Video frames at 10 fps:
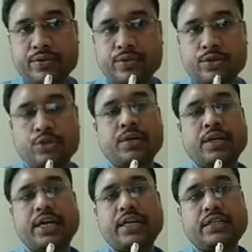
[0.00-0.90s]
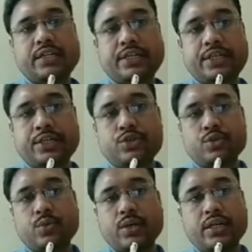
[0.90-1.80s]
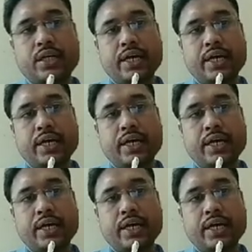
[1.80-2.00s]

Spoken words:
So you will cut 13 into 1,